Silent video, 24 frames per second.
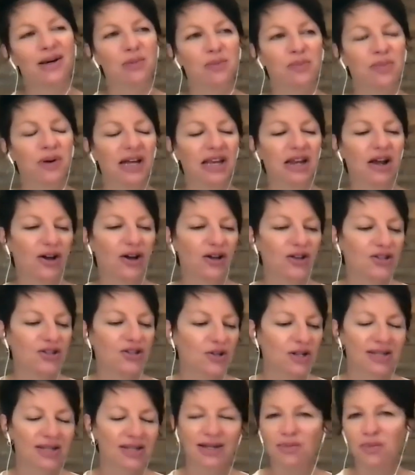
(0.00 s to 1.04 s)
but also
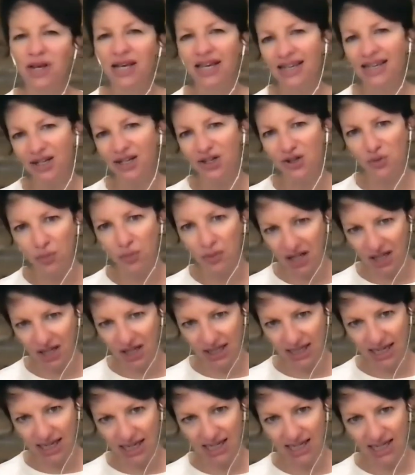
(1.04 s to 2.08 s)
doesn't make it
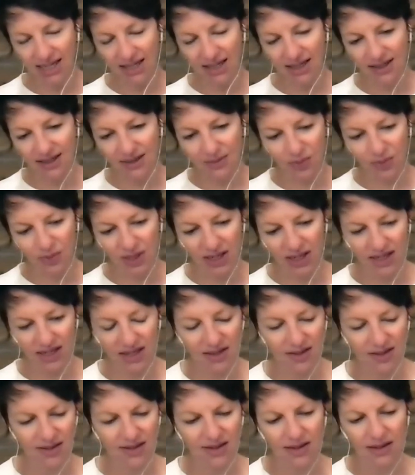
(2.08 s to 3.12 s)
humiliating
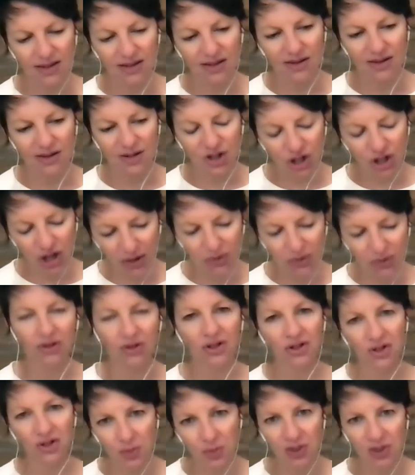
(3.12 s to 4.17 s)
because
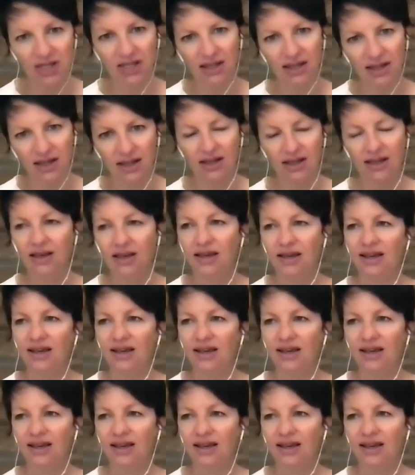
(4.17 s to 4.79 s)
generally speaking